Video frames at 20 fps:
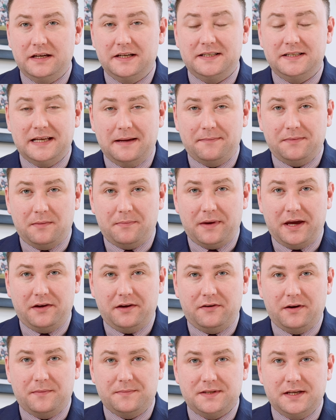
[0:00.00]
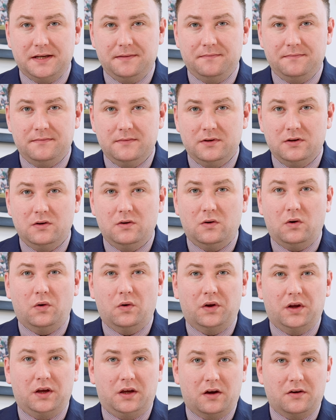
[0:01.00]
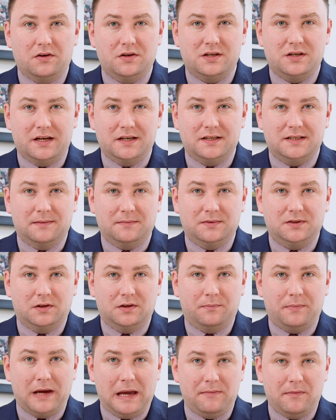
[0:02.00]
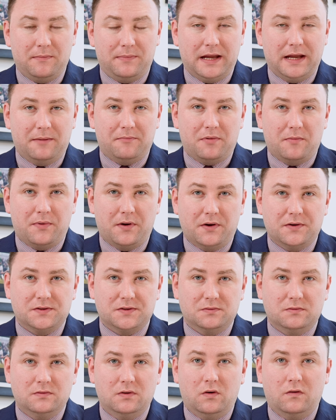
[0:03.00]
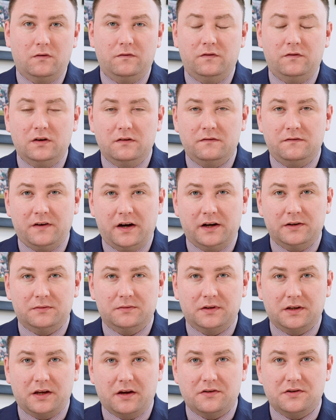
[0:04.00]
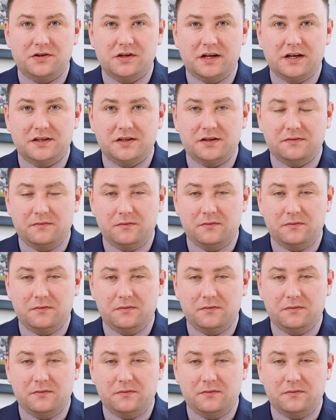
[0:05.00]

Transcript: accept the bankruptcy or negotiate some sort of payment plan proposal or full and final negotiation